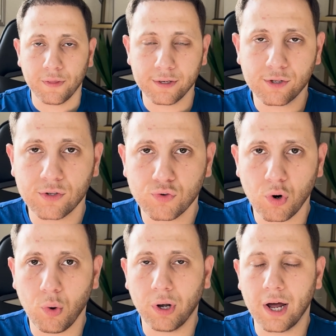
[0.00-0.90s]
This
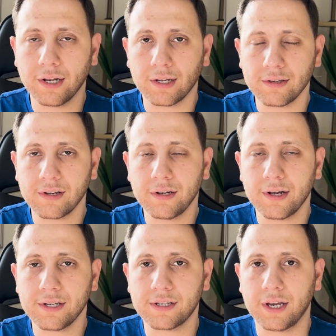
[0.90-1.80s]
role and dental
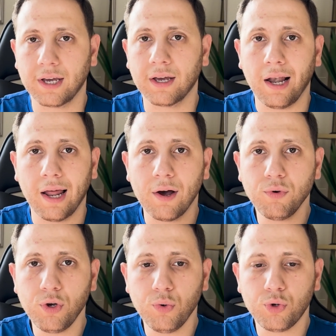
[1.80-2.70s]
nursing allow you